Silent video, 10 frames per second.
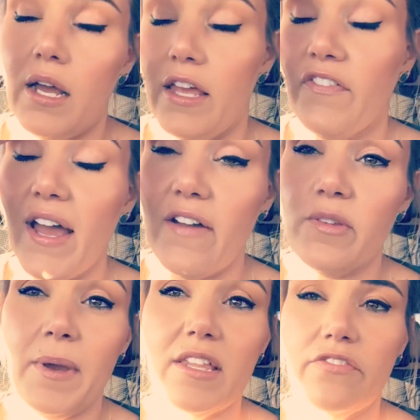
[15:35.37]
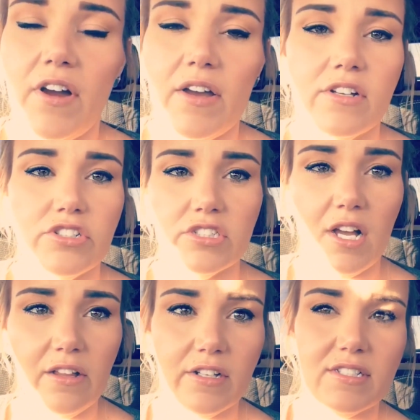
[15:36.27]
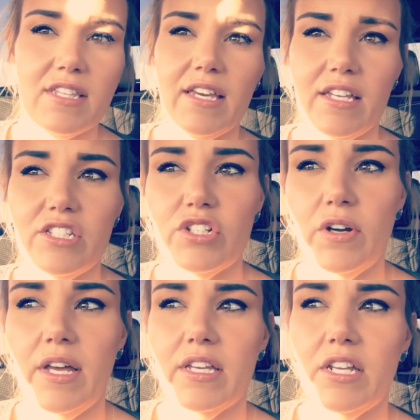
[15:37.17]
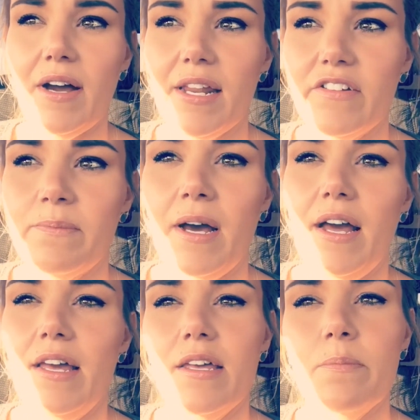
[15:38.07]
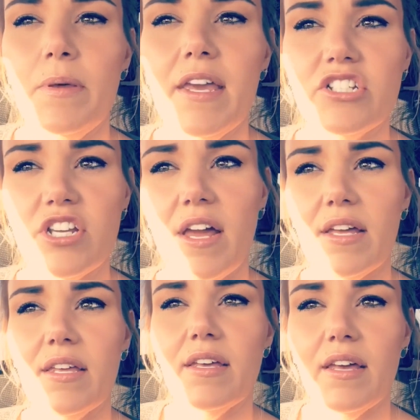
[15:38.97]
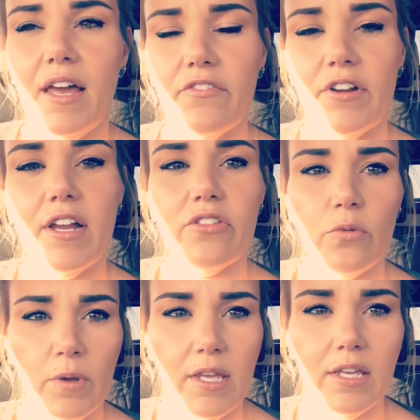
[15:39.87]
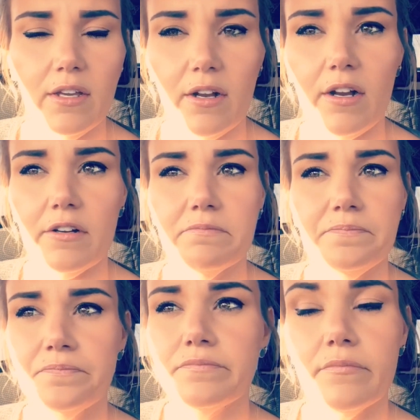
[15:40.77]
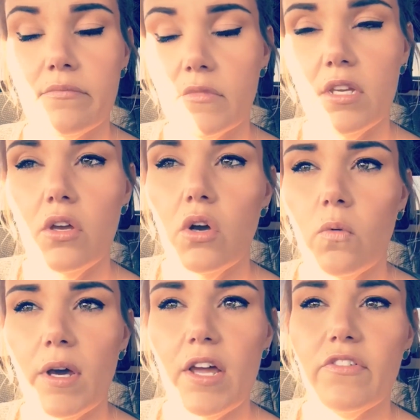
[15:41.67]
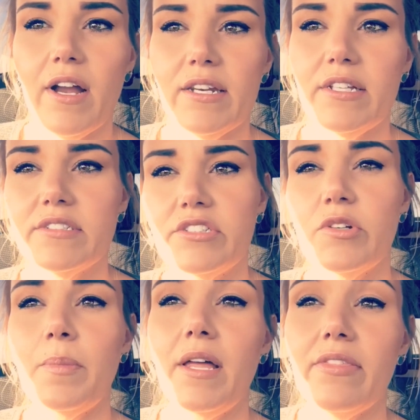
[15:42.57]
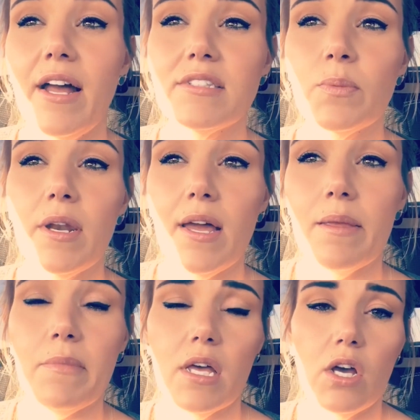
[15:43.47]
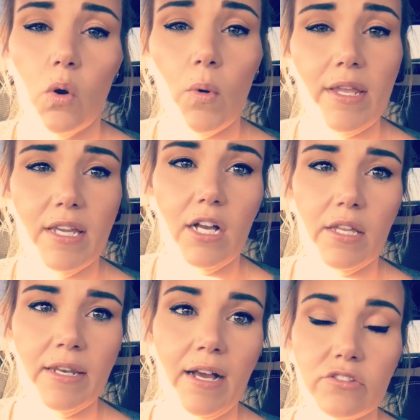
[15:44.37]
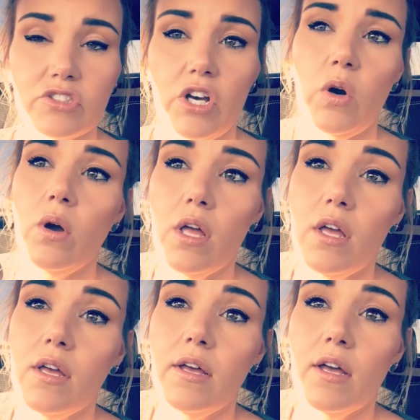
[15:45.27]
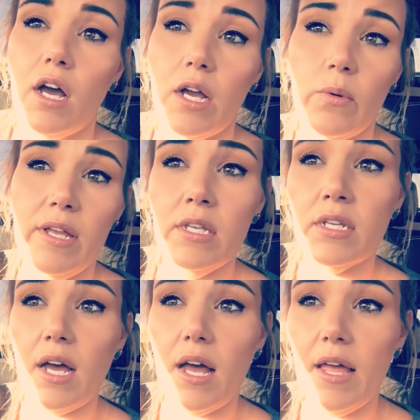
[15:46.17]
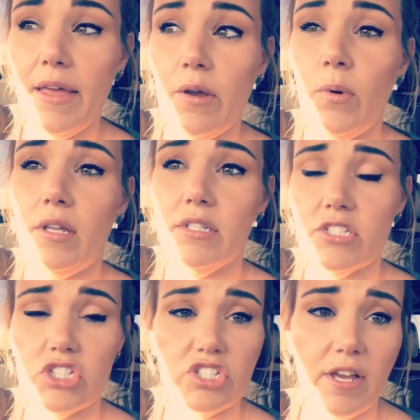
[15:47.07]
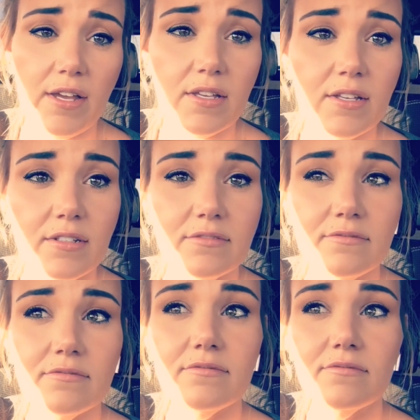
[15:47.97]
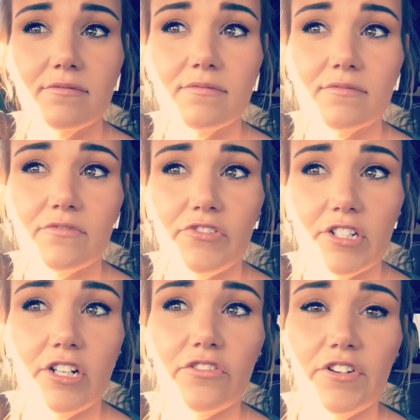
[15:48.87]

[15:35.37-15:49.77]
if I have to pay the $500, they can do it, out of my paycheck every other week or whatever I need to do. But that's what I'm waiting on now. So I went and got a wellness check for no